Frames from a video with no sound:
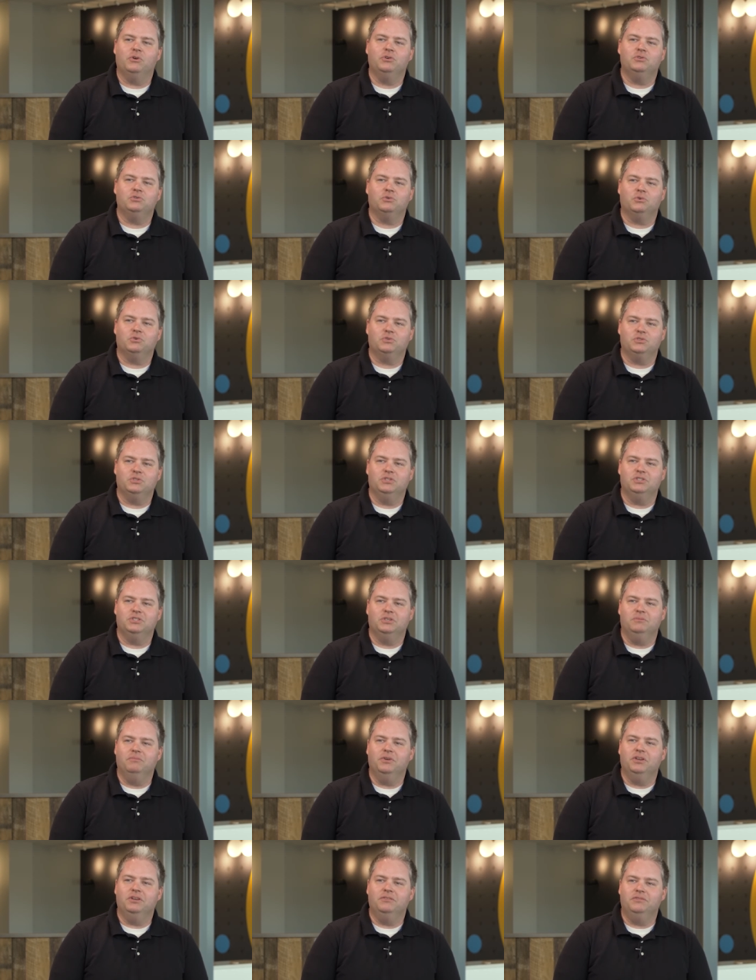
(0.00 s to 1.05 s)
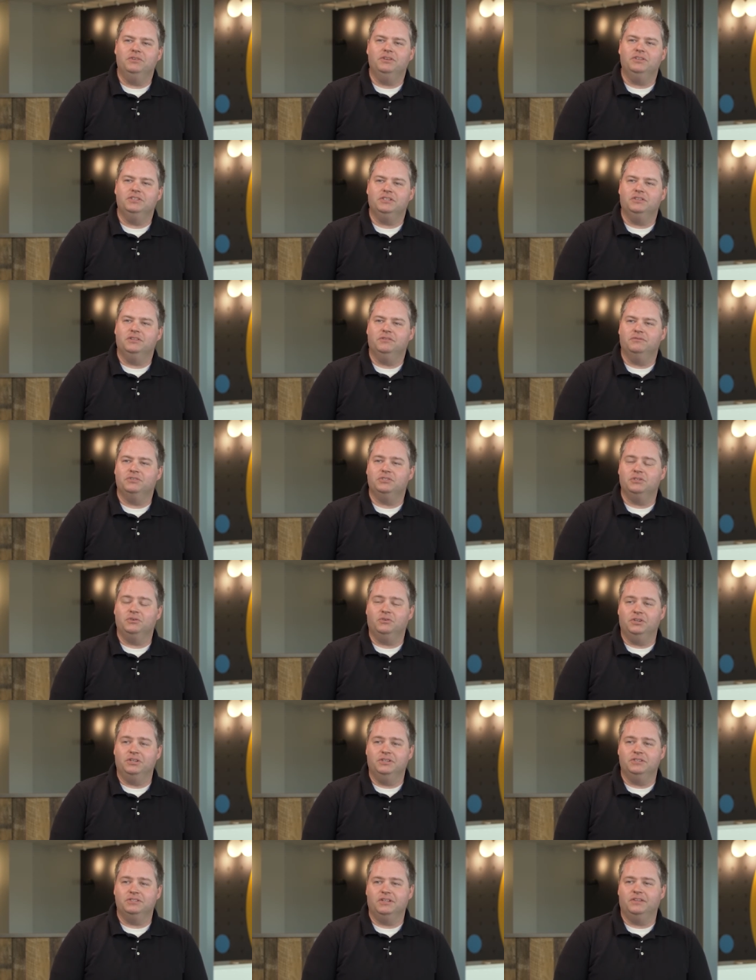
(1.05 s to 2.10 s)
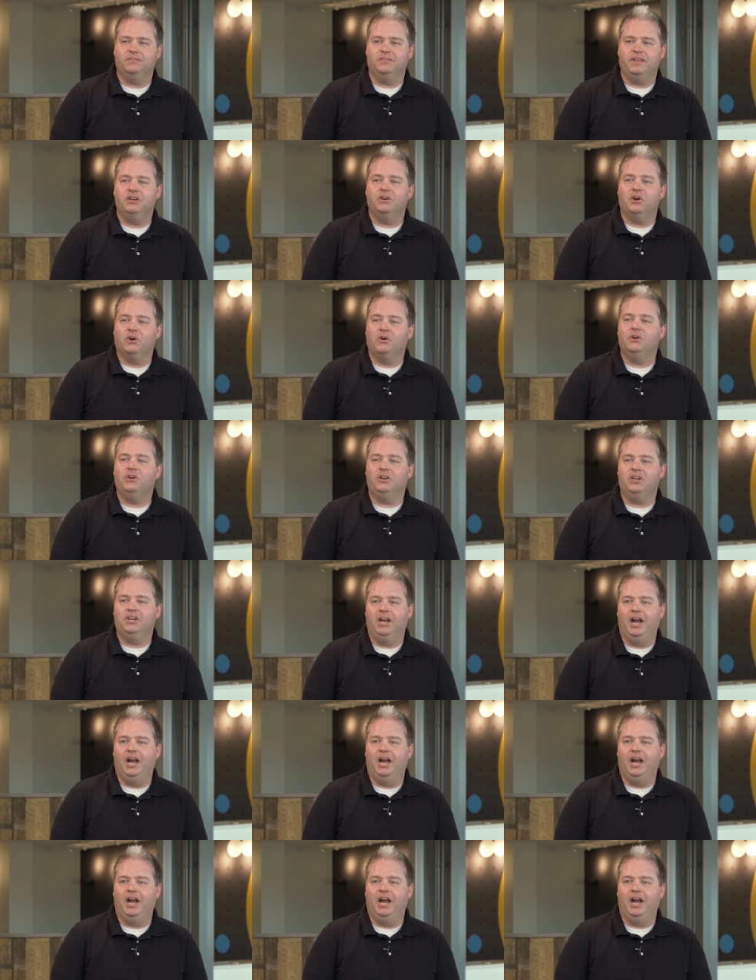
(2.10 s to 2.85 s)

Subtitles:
resources and benefits in the facilities that they currently